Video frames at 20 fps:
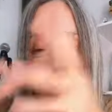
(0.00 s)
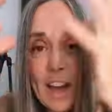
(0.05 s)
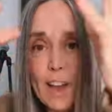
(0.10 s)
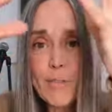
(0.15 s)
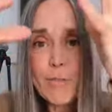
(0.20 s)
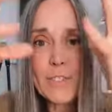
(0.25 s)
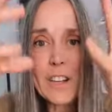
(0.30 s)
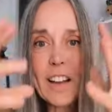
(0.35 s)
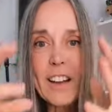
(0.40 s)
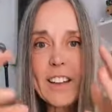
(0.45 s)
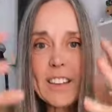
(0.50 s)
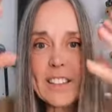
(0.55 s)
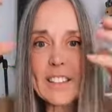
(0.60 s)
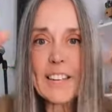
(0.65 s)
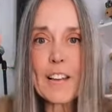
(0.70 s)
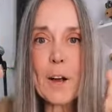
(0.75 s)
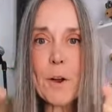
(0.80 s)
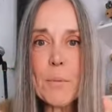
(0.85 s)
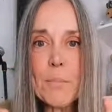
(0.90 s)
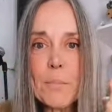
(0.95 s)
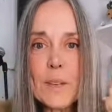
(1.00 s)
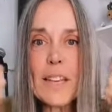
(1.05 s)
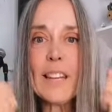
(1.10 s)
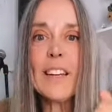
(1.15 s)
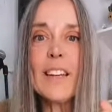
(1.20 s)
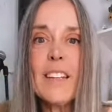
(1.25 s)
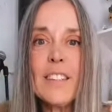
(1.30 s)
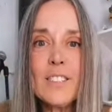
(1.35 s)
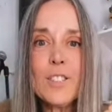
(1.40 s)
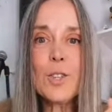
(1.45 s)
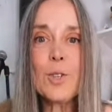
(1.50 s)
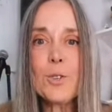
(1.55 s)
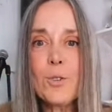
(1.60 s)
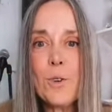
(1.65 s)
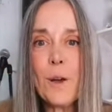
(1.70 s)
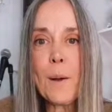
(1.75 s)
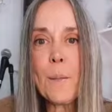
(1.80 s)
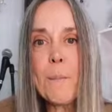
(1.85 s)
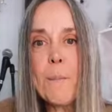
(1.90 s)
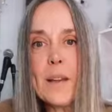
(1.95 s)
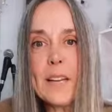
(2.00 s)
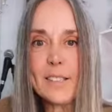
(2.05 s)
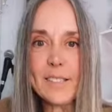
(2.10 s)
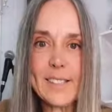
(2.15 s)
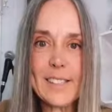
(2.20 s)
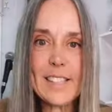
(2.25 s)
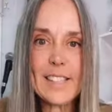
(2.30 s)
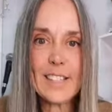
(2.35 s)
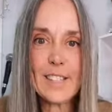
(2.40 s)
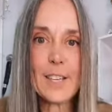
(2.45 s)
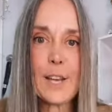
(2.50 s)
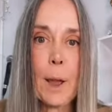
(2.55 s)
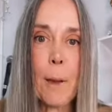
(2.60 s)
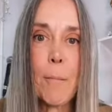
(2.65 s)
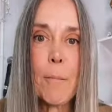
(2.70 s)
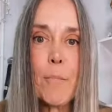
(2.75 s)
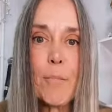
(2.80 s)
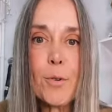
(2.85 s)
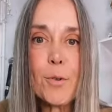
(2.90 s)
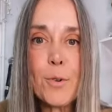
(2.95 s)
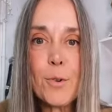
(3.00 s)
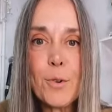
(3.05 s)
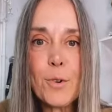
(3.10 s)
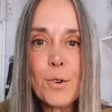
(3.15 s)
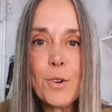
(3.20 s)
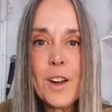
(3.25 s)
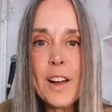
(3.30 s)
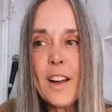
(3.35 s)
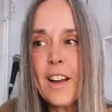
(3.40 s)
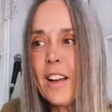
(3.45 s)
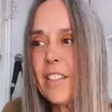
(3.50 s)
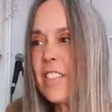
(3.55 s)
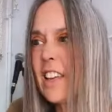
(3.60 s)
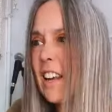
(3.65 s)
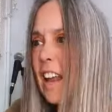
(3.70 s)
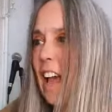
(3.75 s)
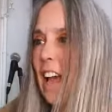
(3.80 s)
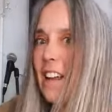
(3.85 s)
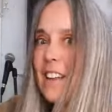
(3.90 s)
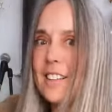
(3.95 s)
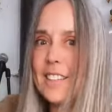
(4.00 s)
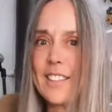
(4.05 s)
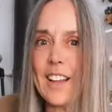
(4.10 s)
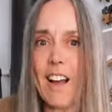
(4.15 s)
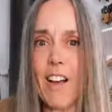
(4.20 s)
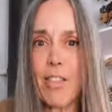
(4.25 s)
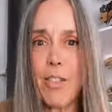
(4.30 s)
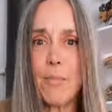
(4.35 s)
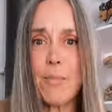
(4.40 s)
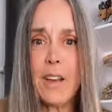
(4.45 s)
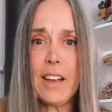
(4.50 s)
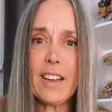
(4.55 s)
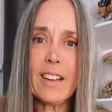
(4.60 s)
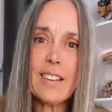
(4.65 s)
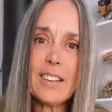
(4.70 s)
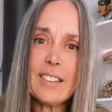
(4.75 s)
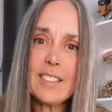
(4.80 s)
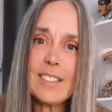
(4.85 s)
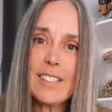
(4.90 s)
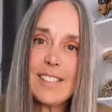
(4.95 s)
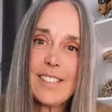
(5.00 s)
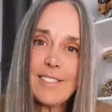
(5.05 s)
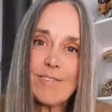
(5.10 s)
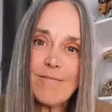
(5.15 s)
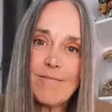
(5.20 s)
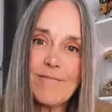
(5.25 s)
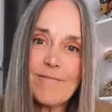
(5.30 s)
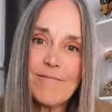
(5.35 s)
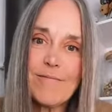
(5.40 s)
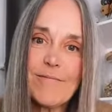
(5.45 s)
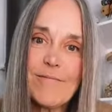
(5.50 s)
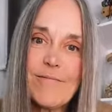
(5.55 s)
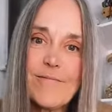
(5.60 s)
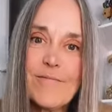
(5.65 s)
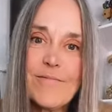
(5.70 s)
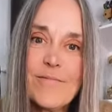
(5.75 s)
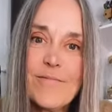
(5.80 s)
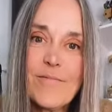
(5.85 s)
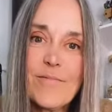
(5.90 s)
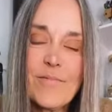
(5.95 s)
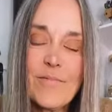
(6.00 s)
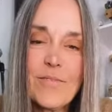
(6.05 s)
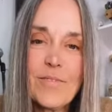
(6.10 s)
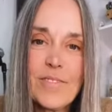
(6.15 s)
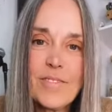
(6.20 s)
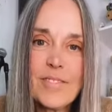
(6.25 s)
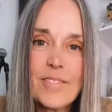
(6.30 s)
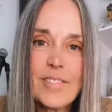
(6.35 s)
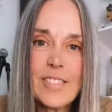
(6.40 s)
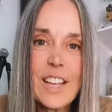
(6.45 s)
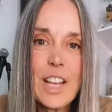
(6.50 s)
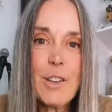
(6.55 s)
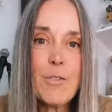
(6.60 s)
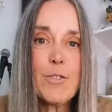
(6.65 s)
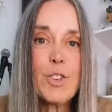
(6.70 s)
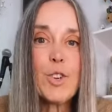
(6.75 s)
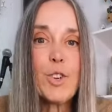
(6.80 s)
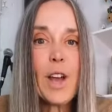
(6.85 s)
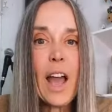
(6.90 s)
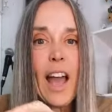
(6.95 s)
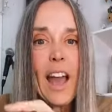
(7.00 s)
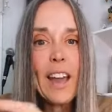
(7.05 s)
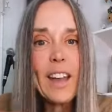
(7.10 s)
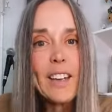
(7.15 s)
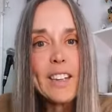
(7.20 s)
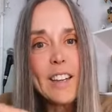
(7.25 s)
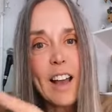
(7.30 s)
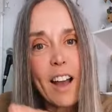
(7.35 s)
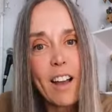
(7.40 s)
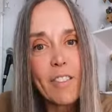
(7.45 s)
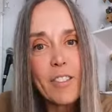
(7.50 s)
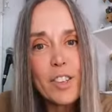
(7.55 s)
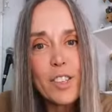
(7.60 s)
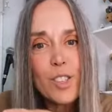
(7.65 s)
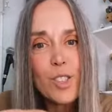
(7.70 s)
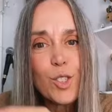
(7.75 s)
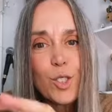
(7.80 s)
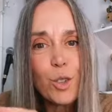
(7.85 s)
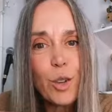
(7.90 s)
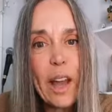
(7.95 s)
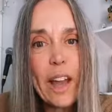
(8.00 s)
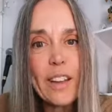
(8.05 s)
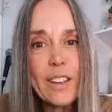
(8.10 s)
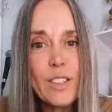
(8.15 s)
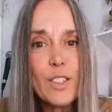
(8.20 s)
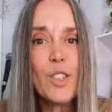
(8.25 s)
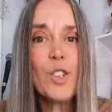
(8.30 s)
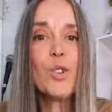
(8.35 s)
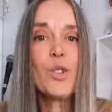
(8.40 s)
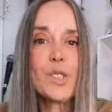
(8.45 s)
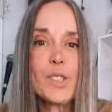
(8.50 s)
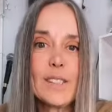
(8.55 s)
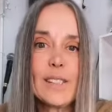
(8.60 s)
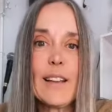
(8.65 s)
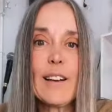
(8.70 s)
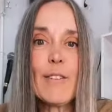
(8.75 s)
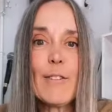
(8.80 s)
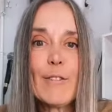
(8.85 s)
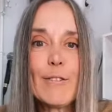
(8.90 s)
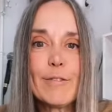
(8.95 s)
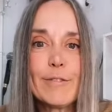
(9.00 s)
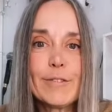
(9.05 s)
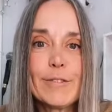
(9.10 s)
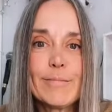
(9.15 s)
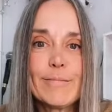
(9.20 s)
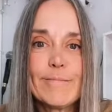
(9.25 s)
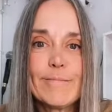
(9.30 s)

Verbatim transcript: Love can't come into a messy temple that hates other beings. If you hate others, you hate yourself.